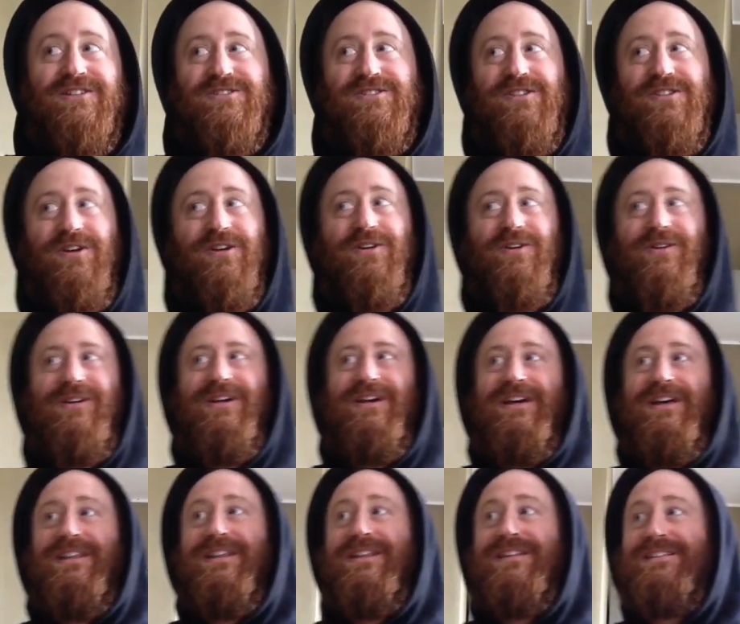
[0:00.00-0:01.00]
So
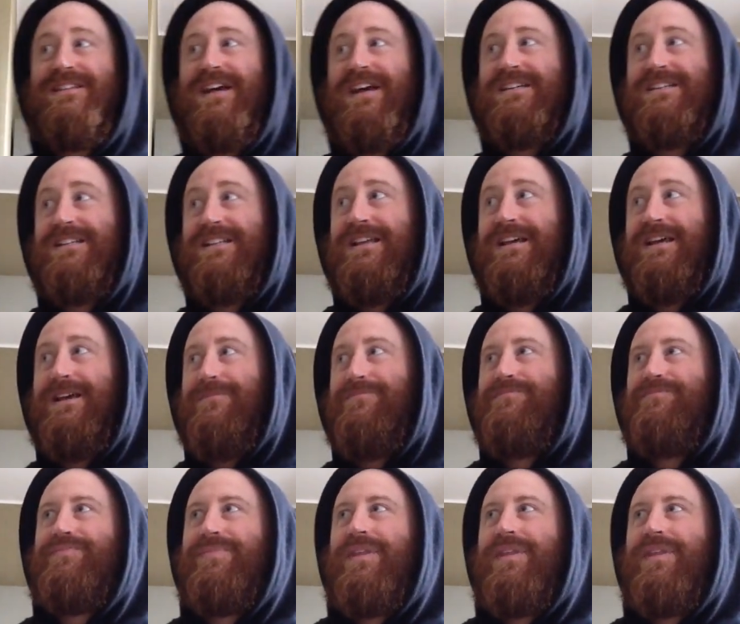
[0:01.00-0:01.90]
there's actually